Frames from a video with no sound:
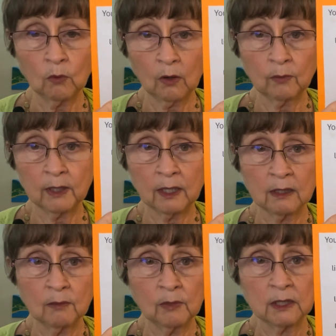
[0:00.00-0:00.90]
why we
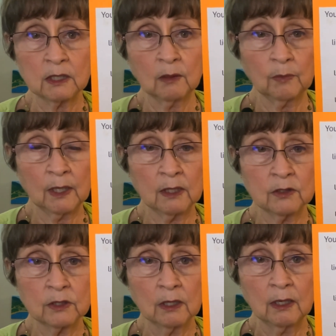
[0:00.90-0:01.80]
get them mixed up
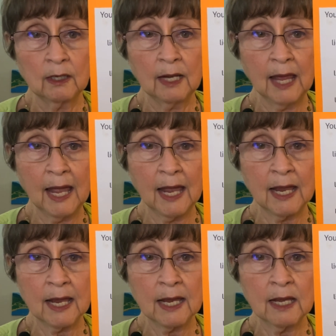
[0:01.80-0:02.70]
is
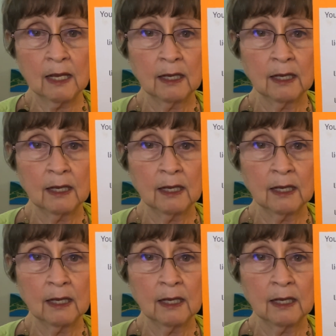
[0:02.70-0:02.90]
lay,